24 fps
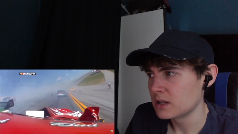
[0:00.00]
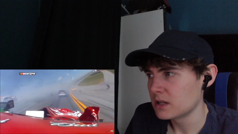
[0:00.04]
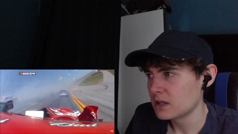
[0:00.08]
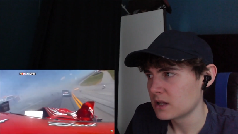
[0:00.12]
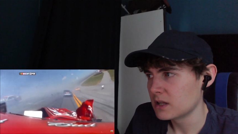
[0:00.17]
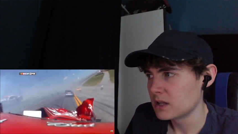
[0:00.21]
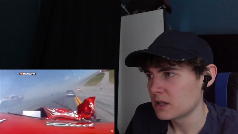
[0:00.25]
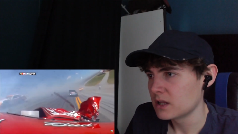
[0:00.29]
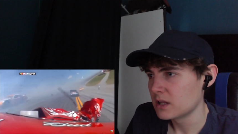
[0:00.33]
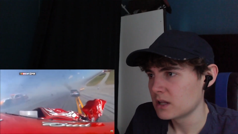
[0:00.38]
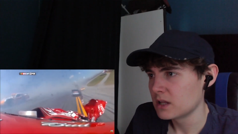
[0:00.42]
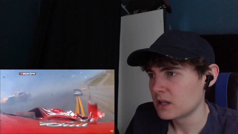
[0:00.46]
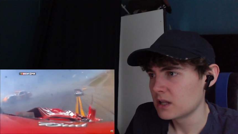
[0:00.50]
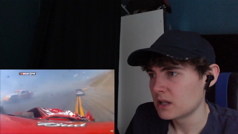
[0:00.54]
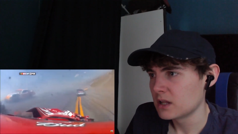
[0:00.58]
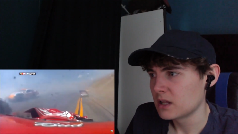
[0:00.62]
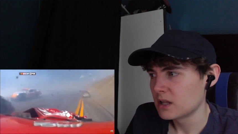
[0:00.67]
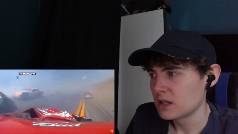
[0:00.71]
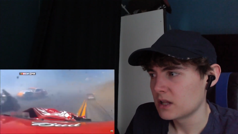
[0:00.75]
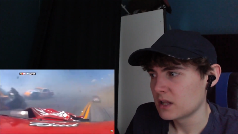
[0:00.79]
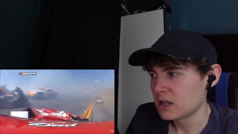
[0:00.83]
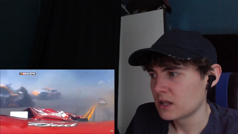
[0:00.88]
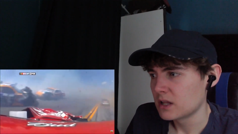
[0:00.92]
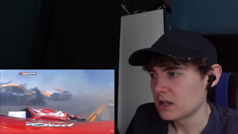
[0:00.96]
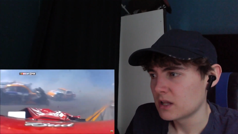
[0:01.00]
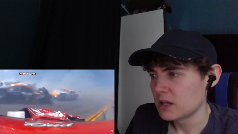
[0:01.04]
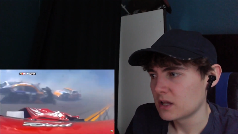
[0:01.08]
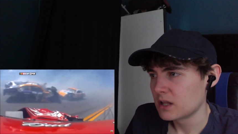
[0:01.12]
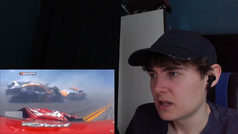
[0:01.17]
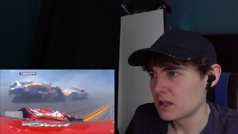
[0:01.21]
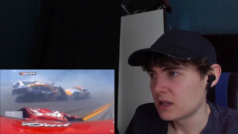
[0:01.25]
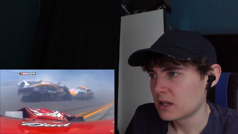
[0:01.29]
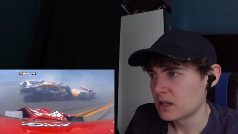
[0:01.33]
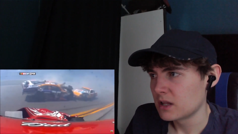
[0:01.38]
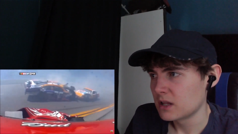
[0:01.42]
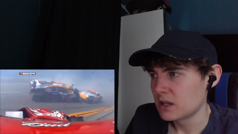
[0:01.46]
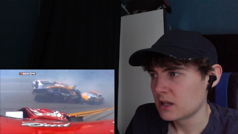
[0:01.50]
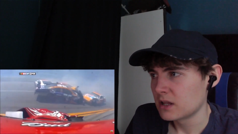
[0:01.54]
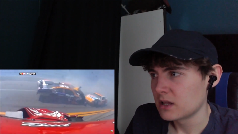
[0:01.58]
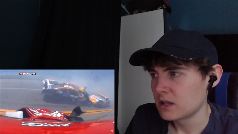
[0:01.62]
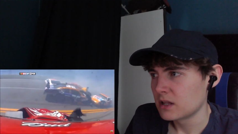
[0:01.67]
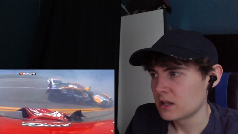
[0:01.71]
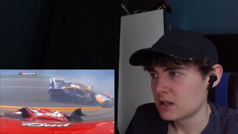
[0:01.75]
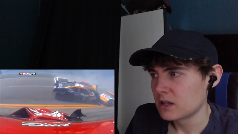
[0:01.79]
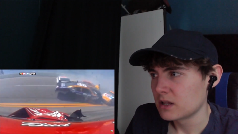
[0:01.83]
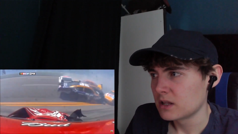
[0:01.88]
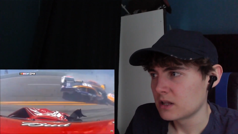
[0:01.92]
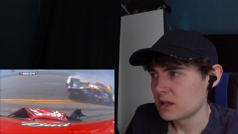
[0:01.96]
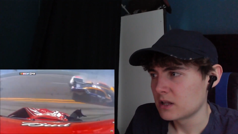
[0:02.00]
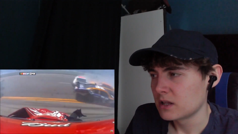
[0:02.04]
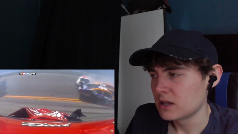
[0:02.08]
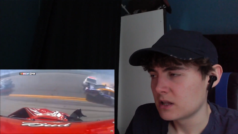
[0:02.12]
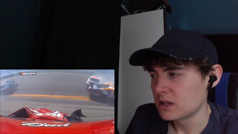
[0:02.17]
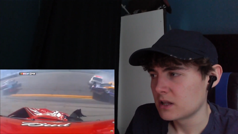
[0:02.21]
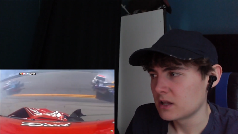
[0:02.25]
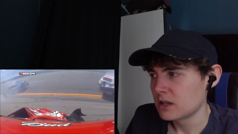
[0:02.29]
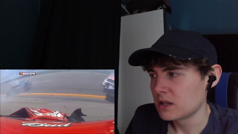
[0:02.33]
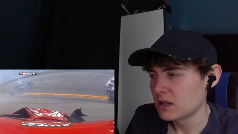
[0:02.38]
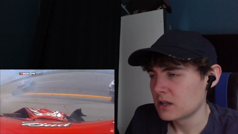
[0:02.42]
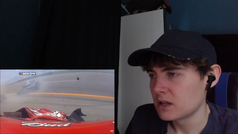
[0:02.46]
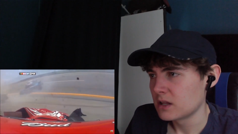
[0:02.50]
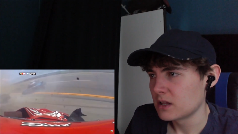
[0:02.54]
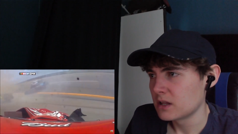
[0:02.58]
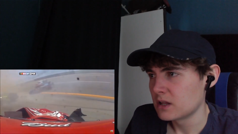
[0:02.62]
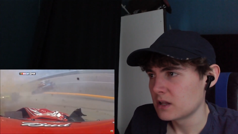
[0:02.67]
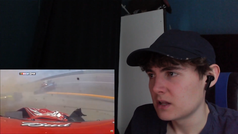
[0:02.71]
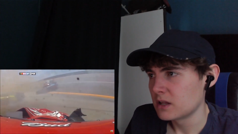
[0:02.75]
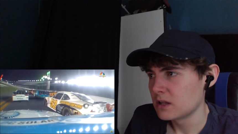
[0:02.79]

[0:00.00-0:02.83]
(no one is talking)